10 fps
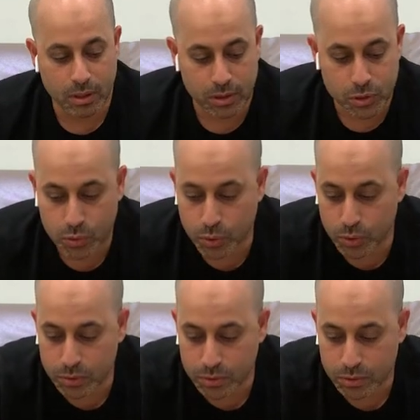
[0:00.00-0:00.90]

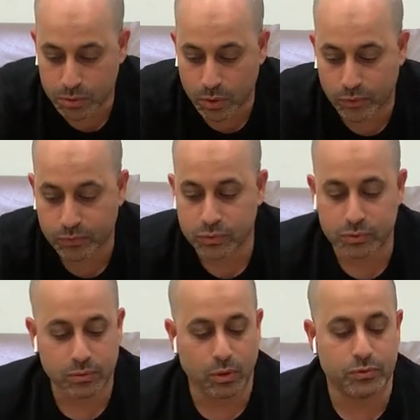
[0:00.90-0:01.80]
screws
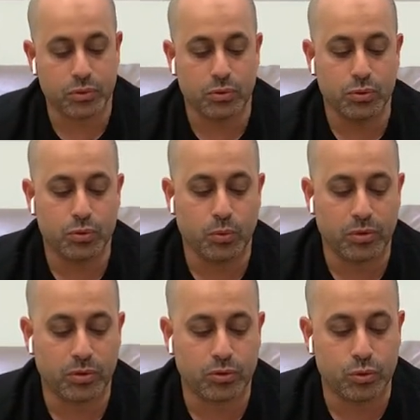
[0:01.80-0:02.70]

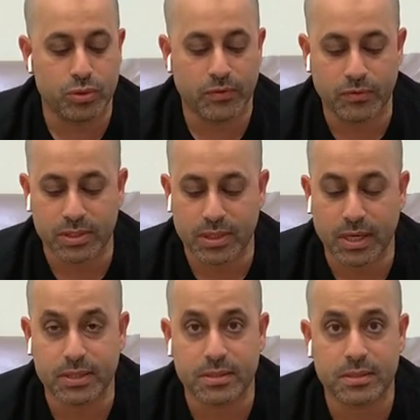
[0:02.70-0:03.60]
with two different
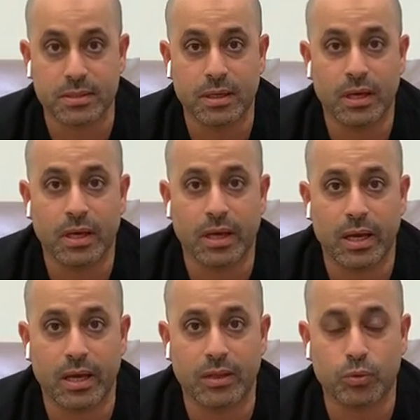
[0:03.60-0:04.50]
heads
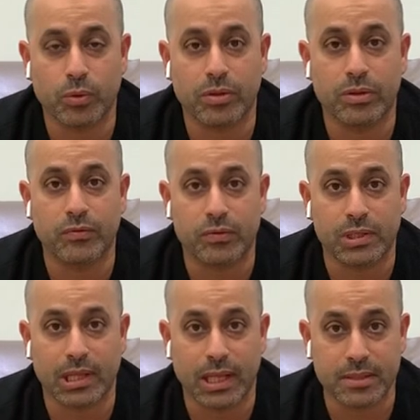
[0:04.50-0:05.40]
and with
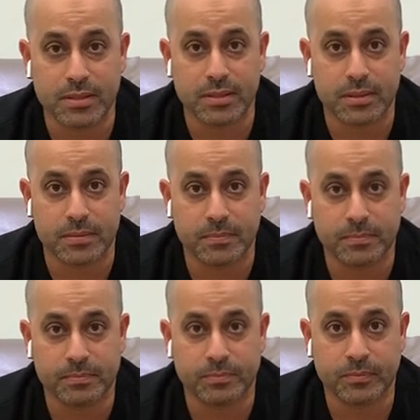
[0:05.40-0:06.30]
different lengths
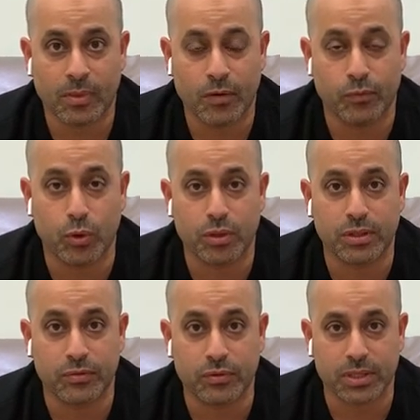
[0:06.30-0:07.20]
for
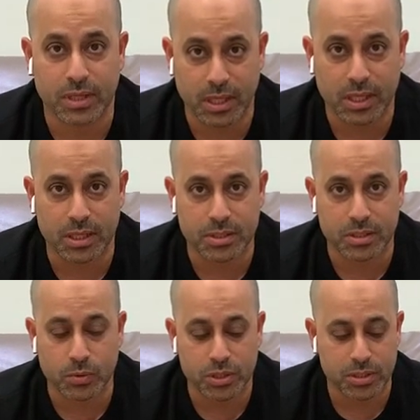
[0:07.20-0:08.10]
different clinical
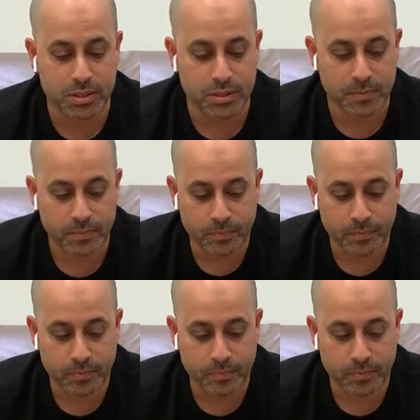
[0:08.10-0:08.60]
situations.